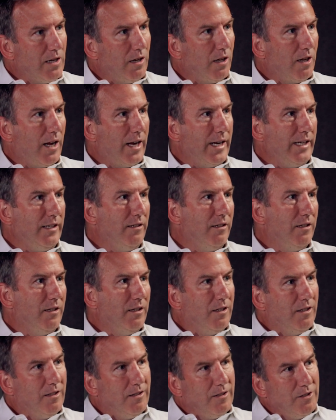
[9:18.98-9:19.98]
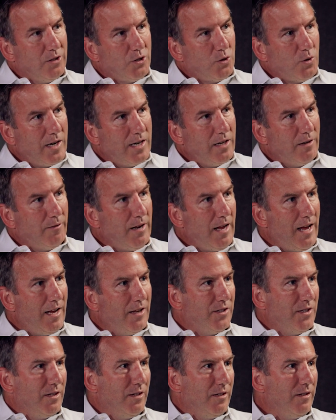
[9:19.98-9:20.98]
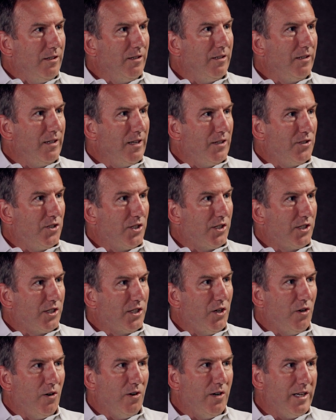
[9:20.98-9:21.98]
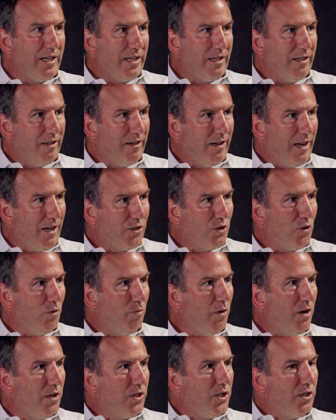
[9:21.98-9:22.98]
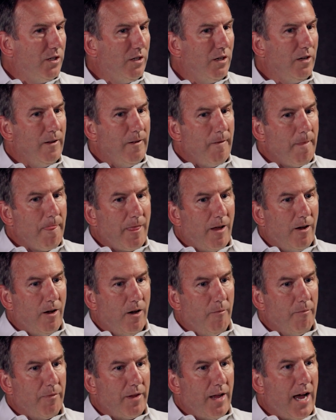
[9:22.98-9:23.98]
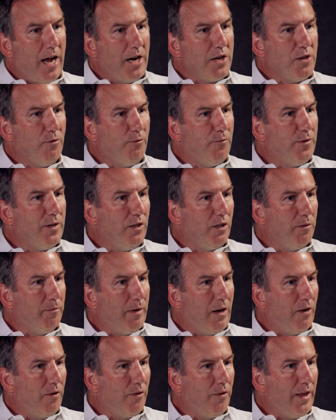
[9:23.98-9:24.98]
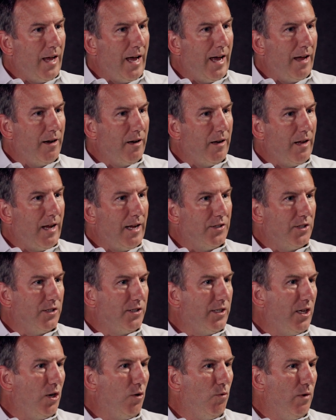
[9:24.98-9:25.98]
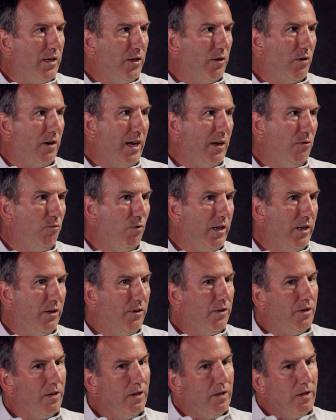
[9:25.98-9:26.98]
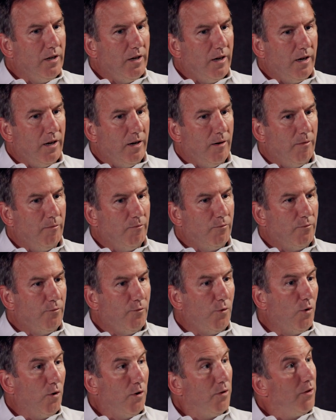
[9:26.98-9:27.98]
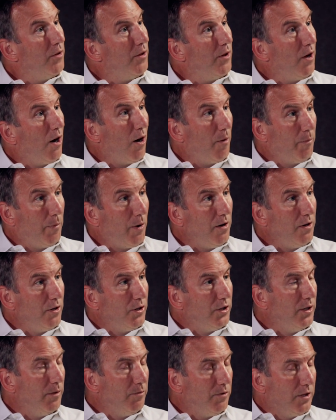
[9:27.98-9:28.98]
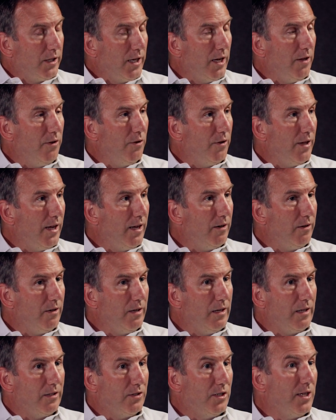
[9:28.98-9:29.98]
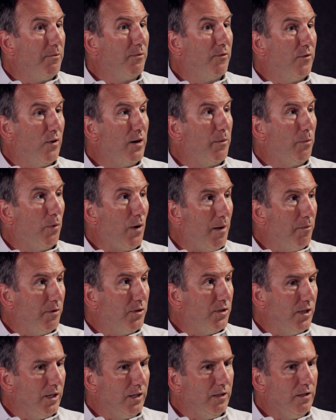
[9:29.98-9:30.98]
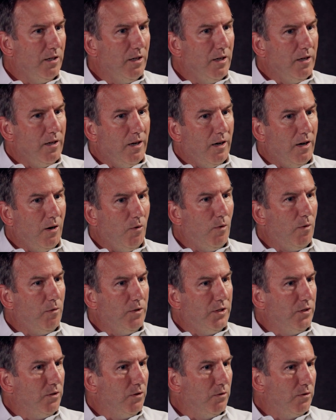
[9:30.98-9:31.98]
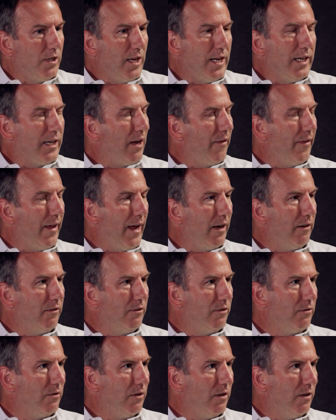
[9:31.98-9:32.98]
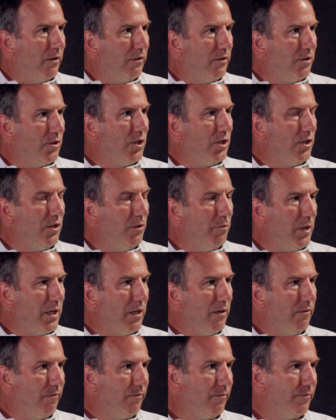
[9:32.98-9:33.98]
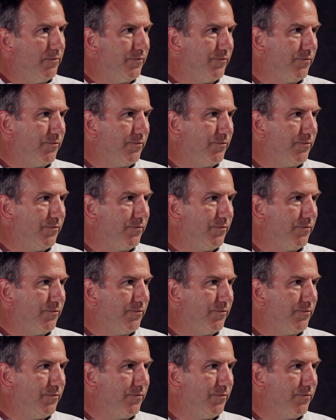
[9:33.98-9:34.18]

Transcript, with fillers: green light, traded as a, as a security, not so much. Um, how do you feel about that as a tailwind or headwind um, for our partnership together that seemed very promising? Uh, what would your take on that uh, decision be?